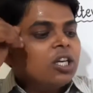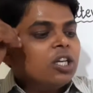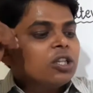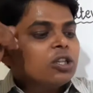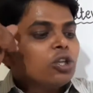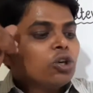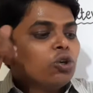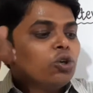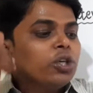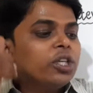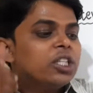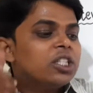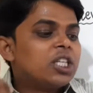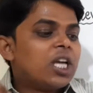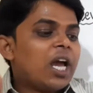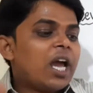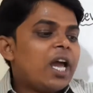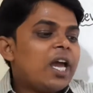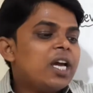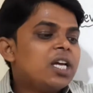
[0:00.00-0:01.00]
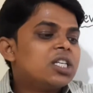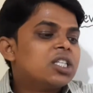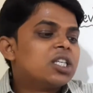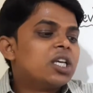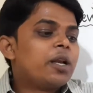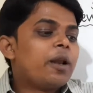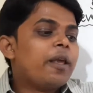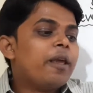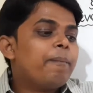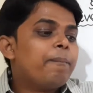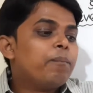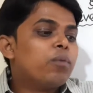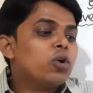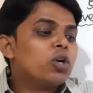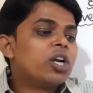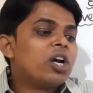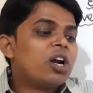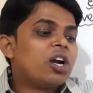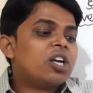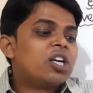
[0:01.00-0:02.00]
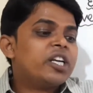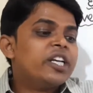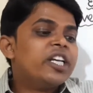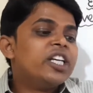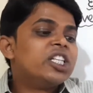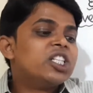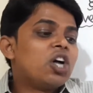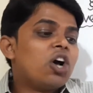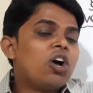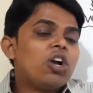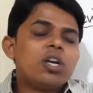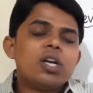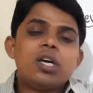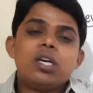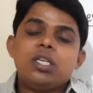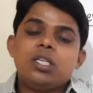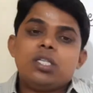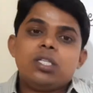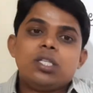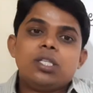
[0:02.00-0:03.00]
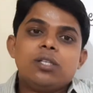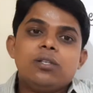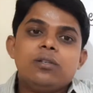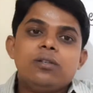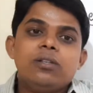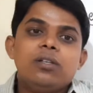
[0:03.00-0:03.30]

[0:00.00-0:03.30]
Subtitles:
through His action He put a test on us.